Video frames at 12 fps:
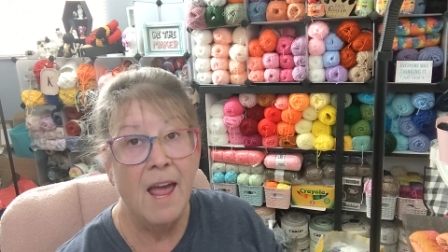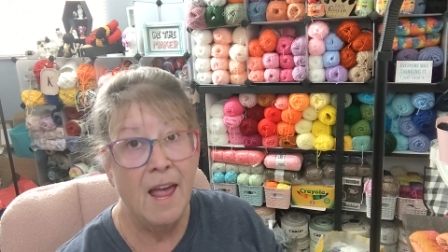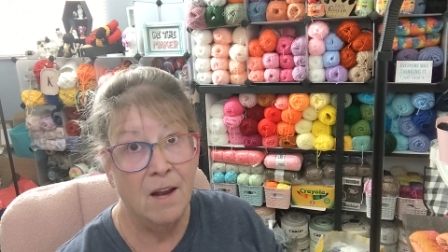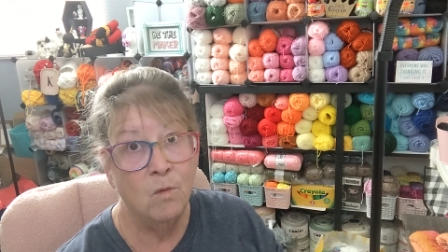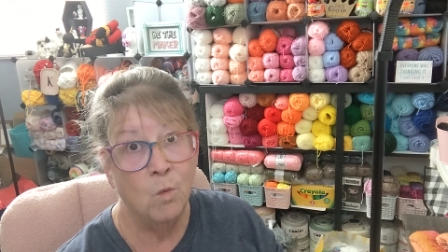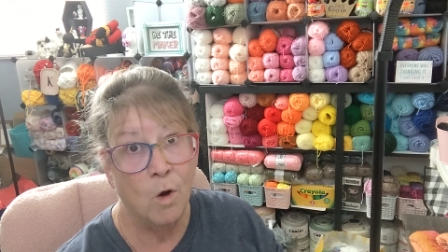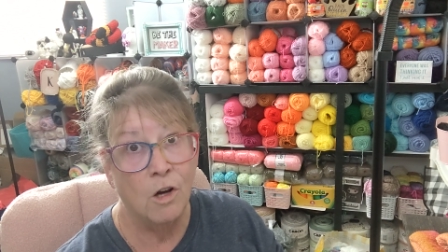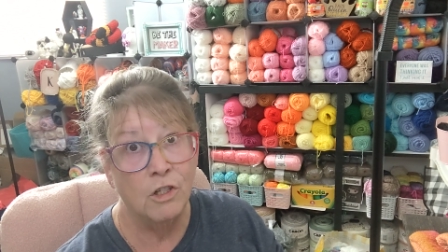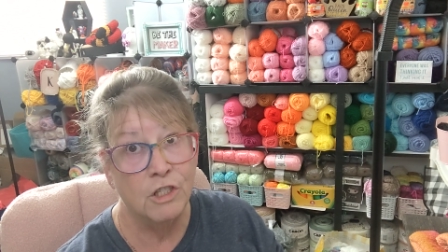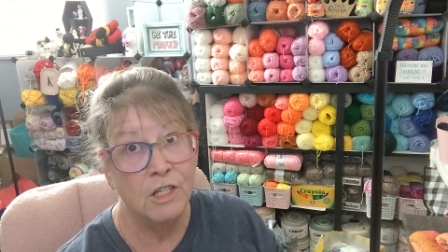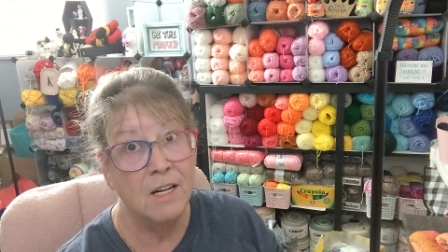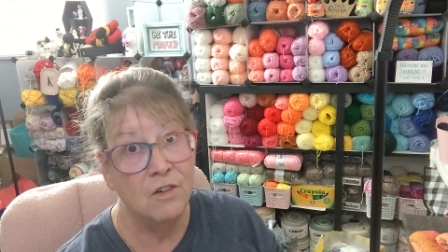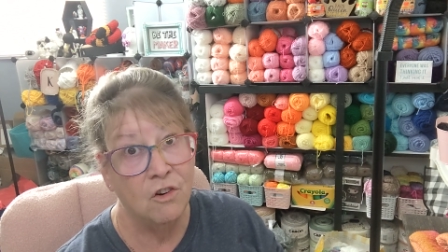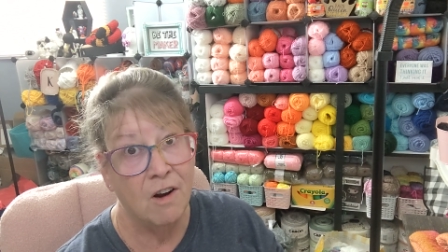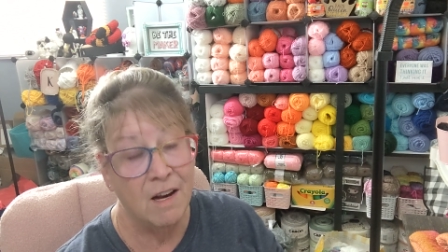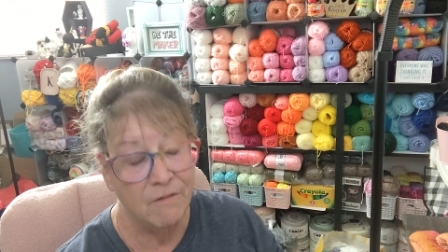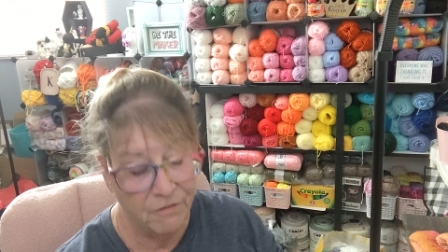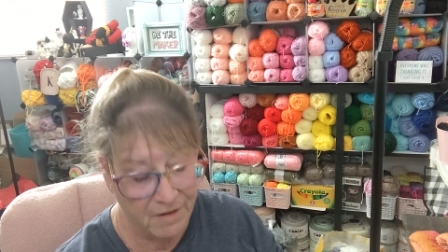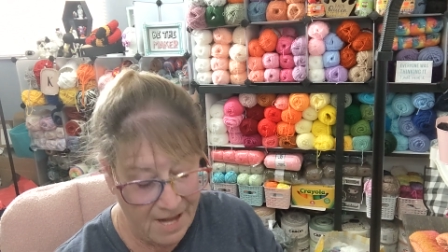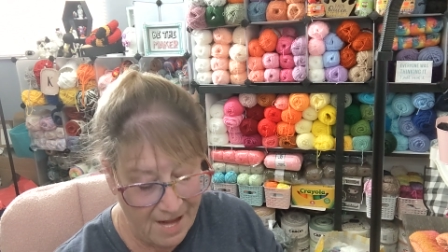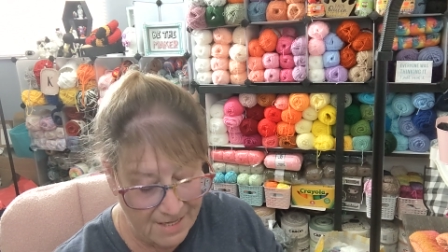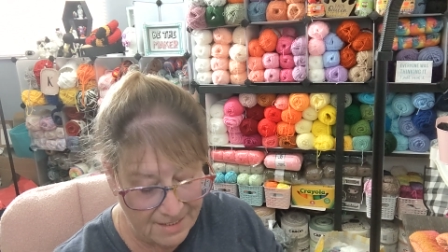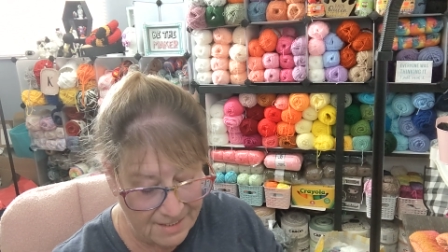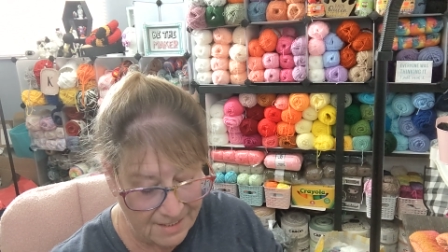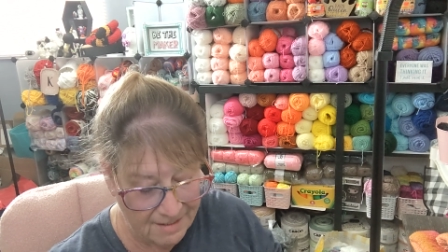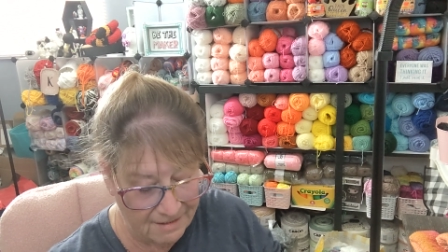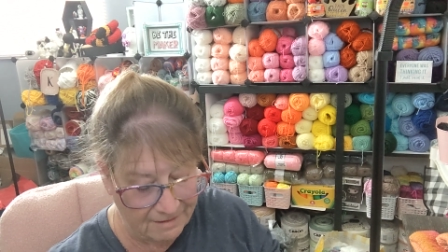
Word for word: hand washed and dried flat.